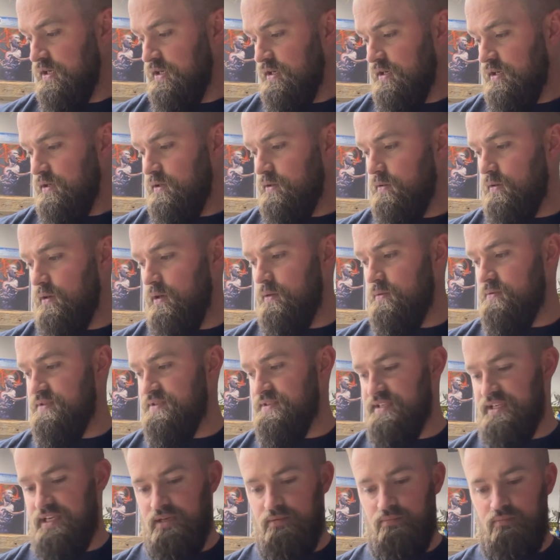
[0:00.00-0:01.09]
who owns
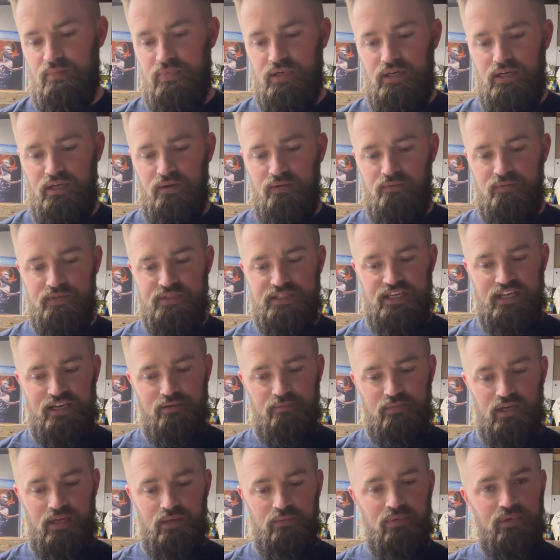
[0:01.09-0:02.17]
them, but over
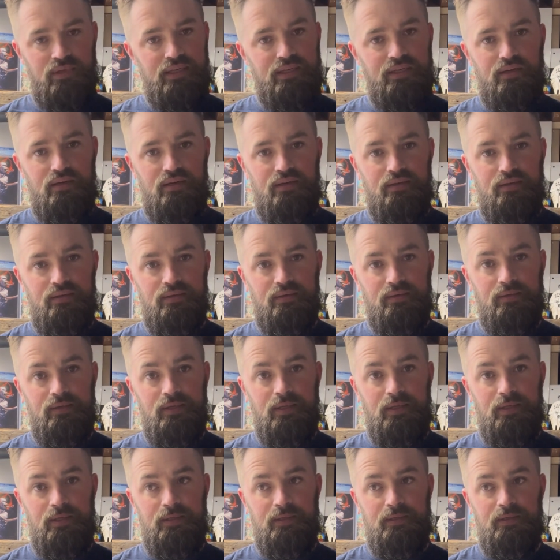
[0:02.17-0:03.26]
time I plan on,
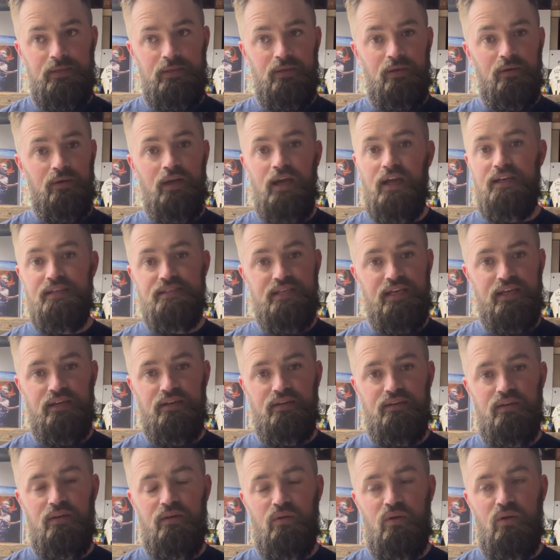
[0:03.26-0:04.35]
kind of taking a
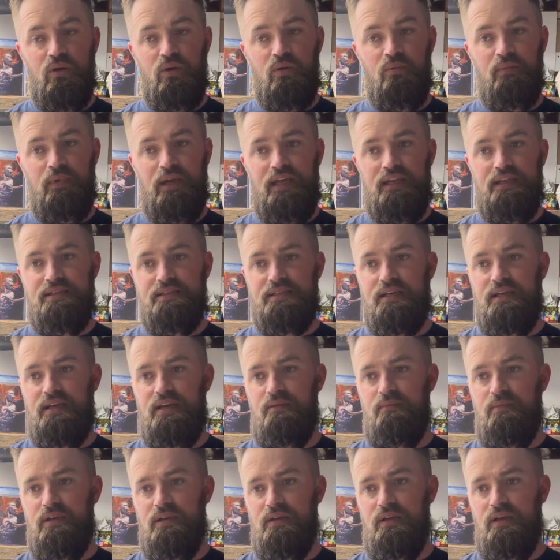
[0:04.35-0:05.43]
load home at a
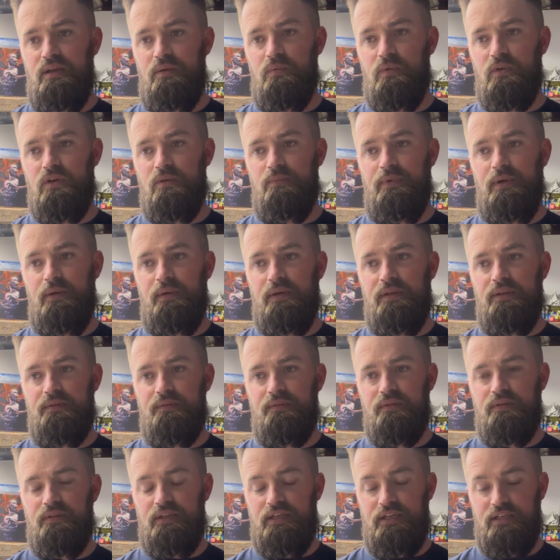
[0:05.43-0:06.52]
time and working my way through
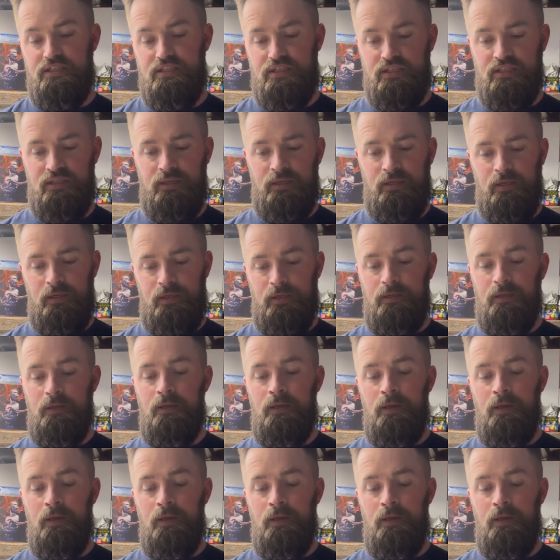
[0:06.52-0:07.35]
the collection and